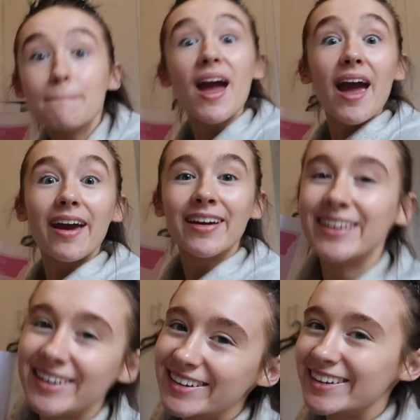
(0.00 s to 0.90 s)
Me!
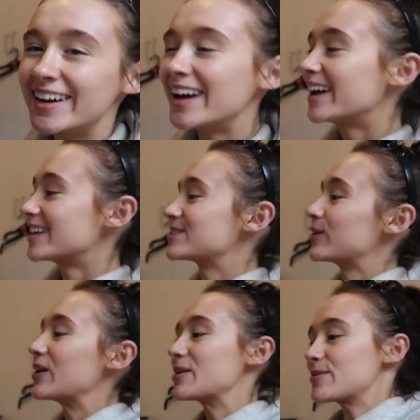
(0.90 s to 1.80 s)

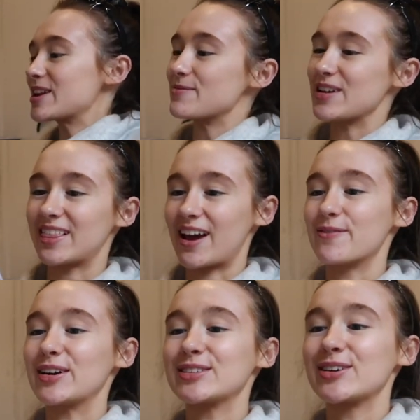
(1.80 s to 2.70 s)
Toni Marie McDermott.